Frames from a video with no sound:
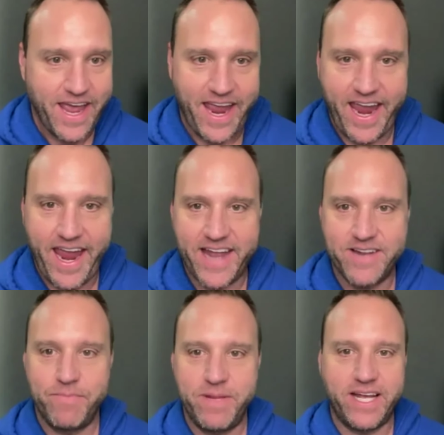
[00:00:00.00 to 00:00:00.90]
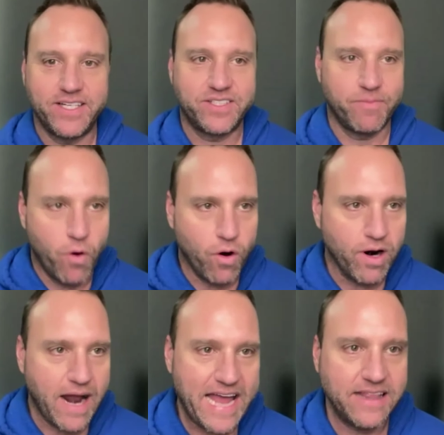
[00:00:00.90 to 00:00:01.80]
And because the
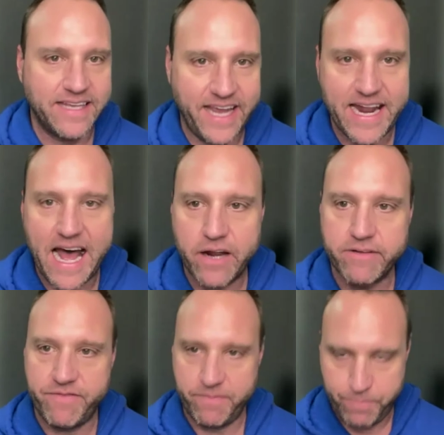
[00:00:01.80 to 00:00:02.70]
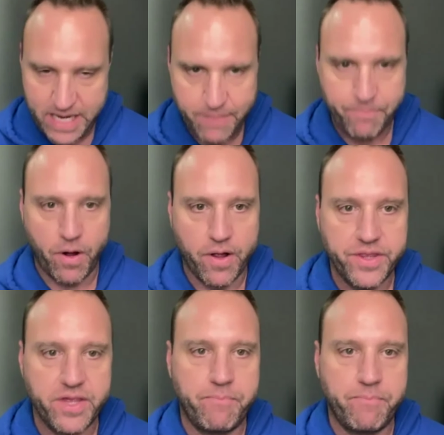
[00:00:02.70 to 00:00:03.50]
more I get out of people,